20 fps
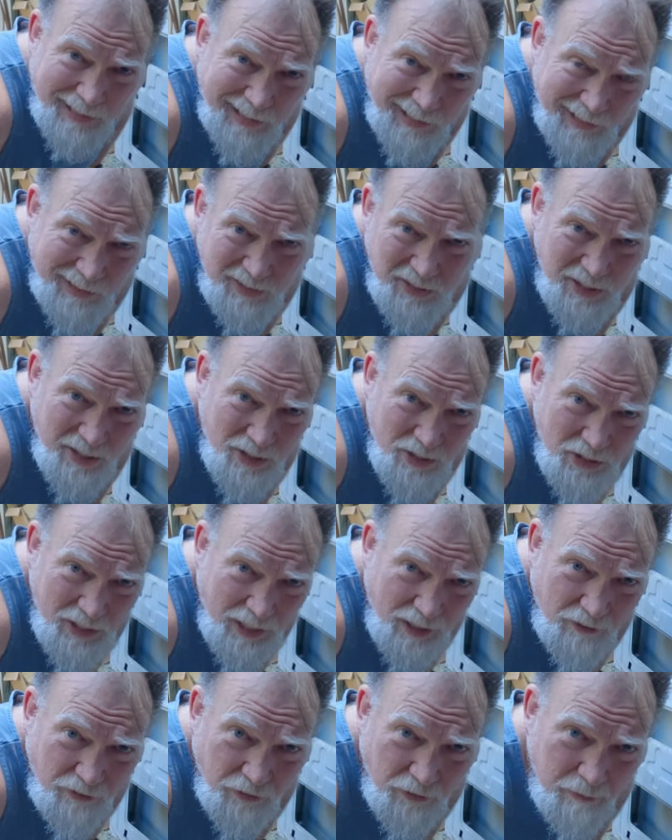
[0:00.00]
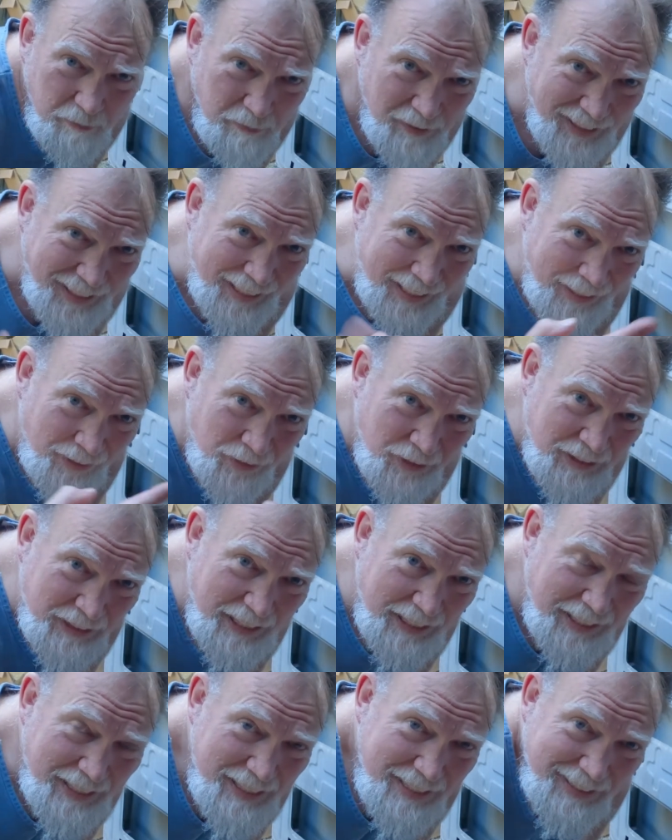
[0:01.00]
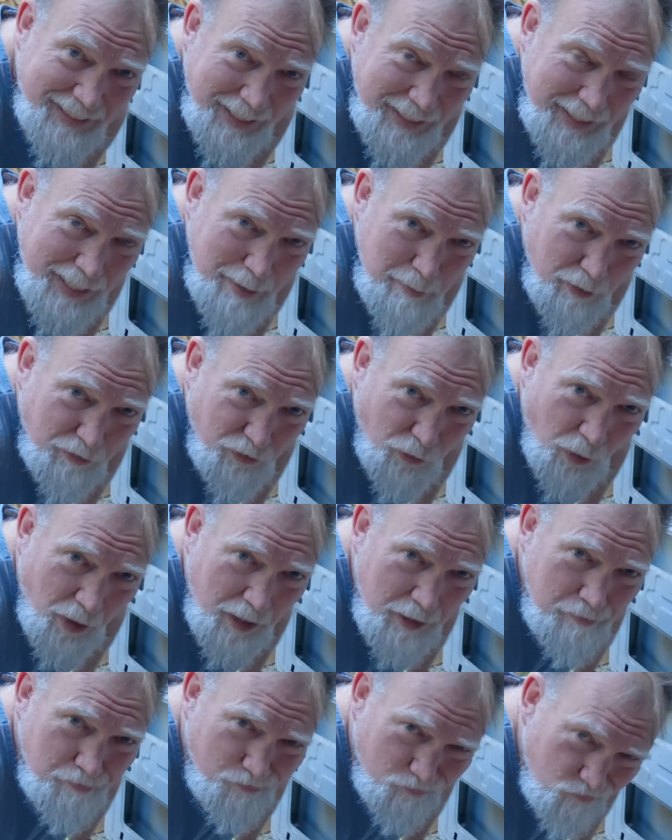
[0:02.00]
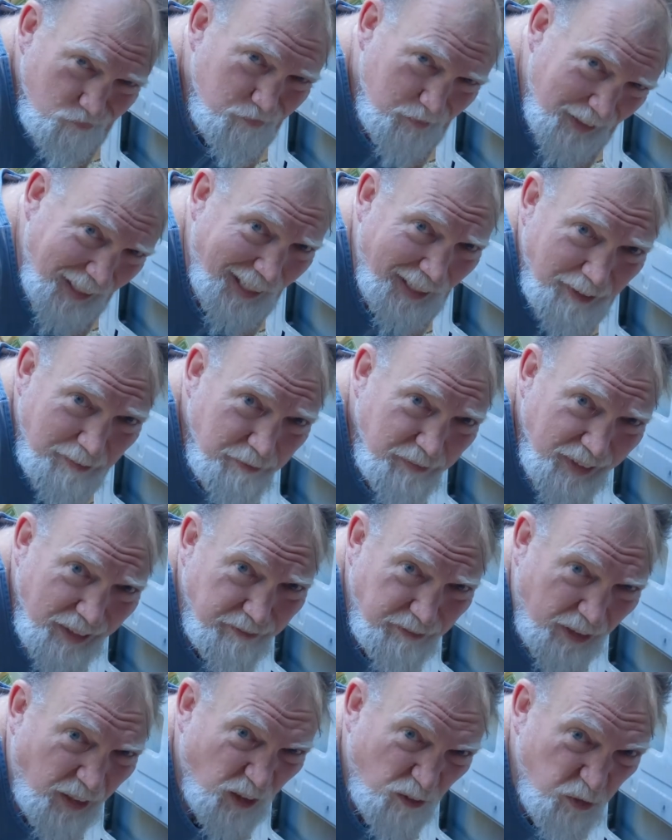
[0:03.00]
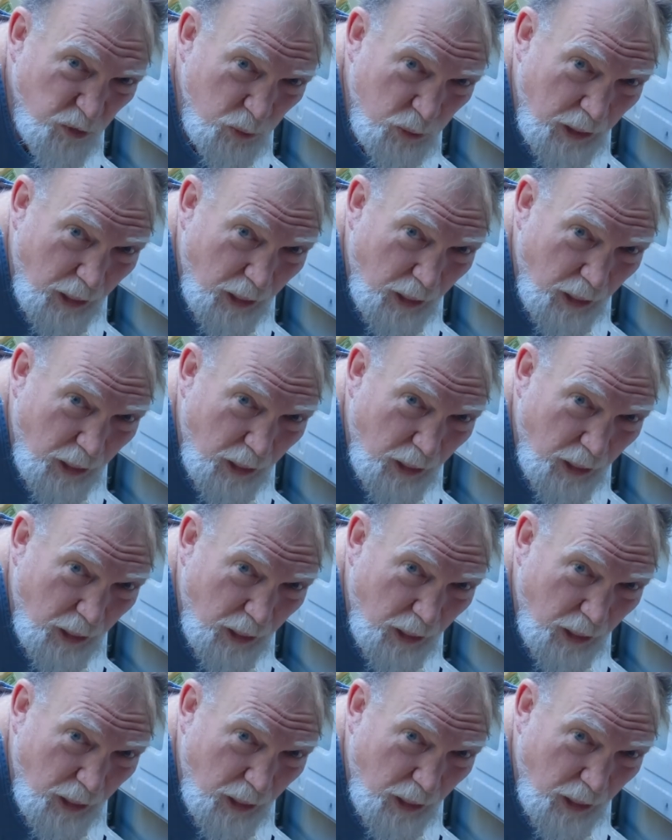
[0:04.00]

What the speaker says: thinking to yourself, it looks like he's done that before. Yeah, I've done it a few